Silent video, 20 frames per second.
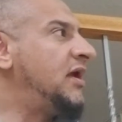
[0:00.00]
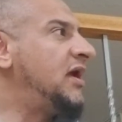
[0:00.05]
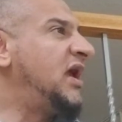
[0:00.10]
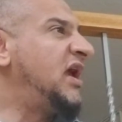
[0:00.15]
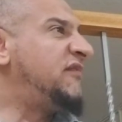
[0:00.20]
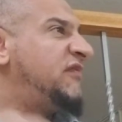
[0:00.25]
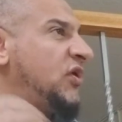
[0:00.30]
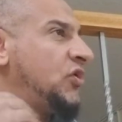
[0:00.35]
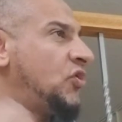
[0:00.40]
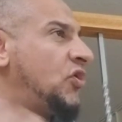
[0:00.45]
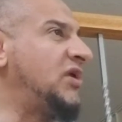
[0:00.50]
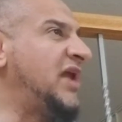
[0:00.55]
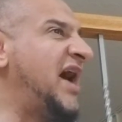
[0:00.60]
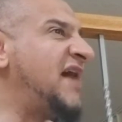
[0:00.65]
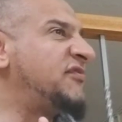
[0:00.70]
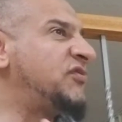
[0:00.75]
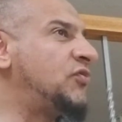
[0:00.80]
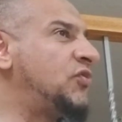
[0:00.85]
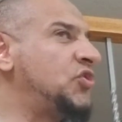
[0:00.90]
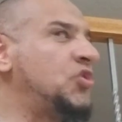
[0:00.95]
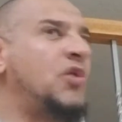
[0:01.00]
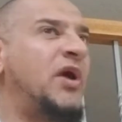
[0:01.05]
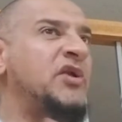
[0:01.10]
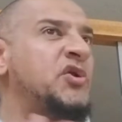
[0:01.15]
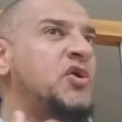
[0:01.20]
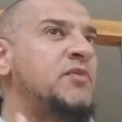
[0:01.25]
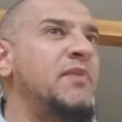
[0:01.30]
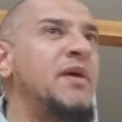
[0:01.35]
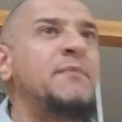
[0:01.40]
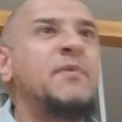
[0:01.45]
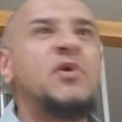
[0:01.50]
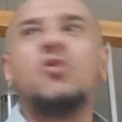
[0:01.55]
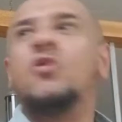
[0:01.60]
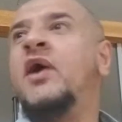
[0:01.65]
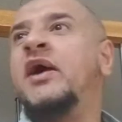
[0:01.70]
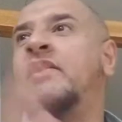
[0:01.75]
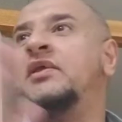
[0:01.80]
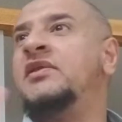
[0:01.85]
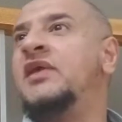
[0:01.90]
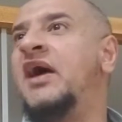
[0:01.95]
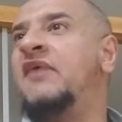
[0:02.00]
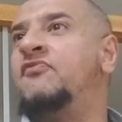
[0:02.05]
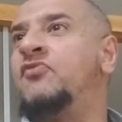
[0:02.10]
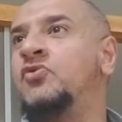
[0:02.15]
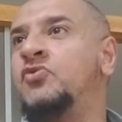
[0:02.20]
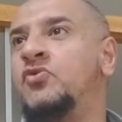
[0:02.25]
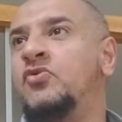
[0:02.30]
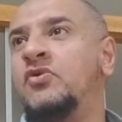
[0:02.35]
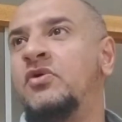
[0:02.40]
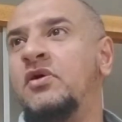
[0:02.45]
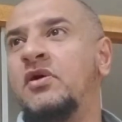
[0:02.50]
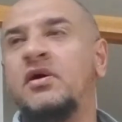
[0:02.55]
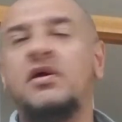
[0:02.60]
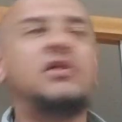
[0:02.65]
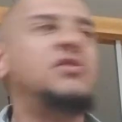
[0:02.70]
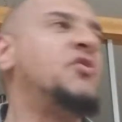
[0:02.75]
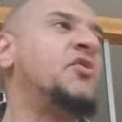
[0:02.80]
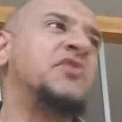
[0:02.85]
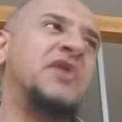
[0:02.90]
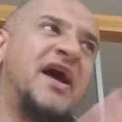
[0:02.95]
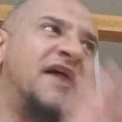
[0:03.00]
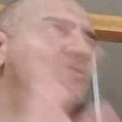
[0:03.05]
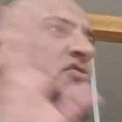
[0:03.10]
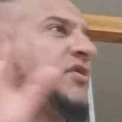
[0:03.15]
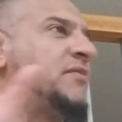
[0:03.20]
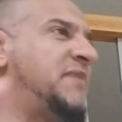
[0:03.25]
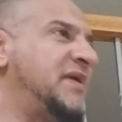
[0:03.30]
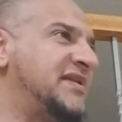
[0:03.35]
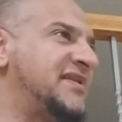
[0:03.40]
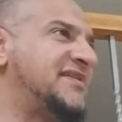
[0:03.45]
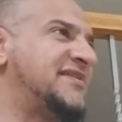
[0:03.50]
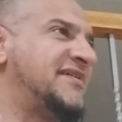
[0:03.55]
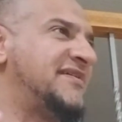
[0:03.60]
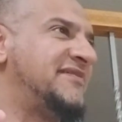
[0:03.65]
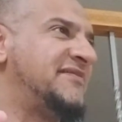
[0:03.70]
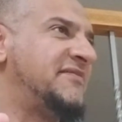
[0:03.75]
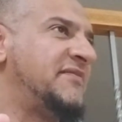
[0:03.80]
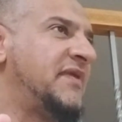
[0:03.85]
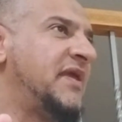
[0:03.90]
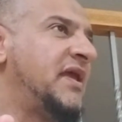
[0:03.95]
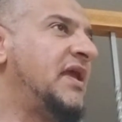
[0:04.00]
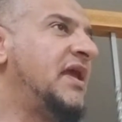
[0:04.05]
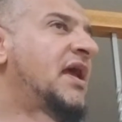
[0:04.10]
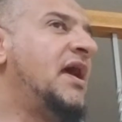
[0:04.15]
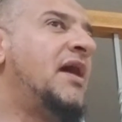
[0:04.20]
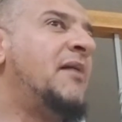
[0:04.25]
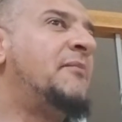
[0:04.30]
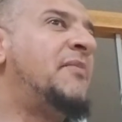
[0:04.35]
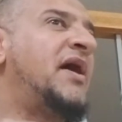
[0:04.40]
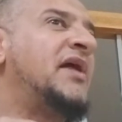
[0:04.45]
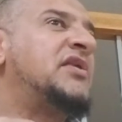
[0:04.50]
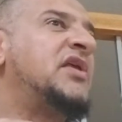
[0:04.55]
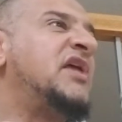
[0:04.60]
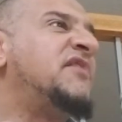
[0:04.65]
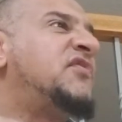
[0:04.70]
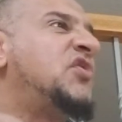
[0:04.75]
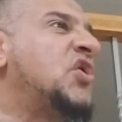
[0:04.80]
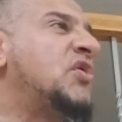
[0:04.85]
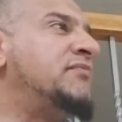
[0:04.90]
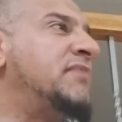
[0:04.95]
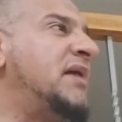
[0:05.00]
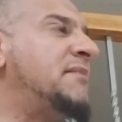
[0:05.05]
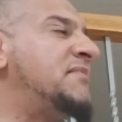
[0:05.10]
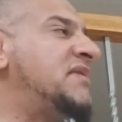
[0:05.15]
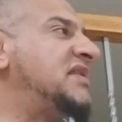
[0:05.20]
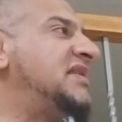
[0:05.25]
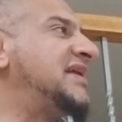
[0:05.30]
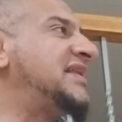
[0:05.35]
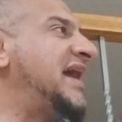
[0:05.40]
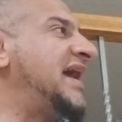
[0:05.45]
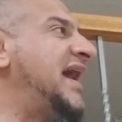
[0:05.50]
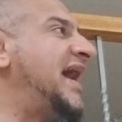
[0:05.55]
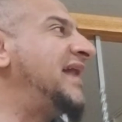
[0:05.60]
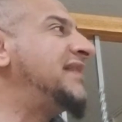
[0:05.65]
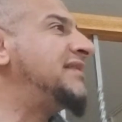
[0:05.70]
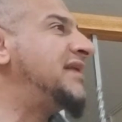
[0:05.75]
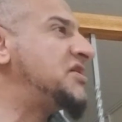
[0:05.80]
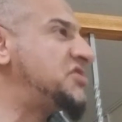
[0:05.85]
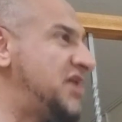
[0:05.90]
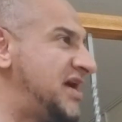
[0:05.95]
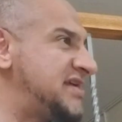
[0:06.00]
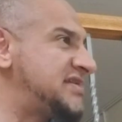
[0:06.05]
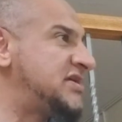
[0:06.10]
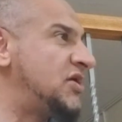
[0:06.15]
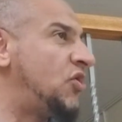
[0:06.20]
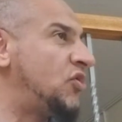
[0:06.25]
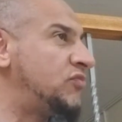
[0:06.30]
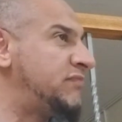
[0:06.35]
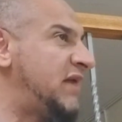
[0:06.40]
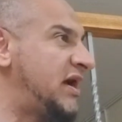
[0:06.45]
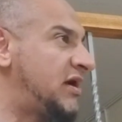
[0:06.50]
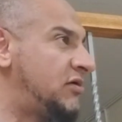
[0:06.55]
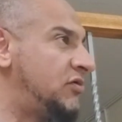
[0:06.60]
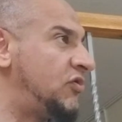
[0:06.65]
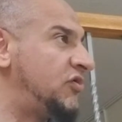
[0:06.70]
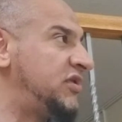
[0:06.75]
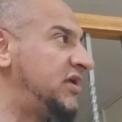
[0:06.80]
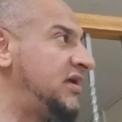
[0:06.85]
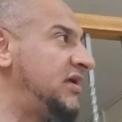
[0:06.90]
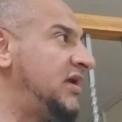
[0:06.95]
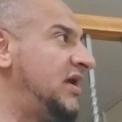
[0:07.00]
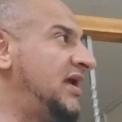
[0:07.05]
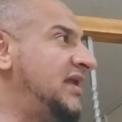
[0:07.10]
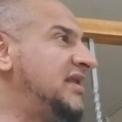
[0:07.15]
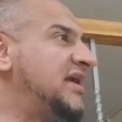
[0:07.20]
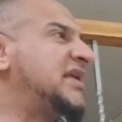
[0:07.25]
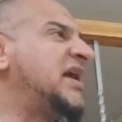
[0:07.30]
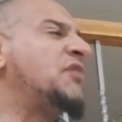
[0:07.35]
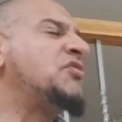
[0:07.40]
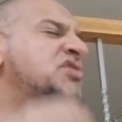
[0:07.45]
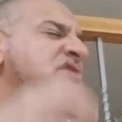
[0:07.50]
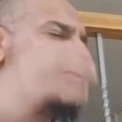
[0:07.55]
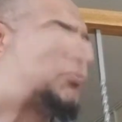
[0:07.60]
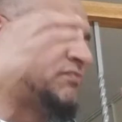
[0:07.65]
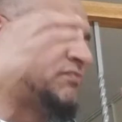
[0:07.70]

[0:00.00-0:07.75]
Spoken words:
If you don't have the wudu and you remember, I didn't have wudu, no, you have to repeat it. But if you remember that I had najasa on my clothing, that I was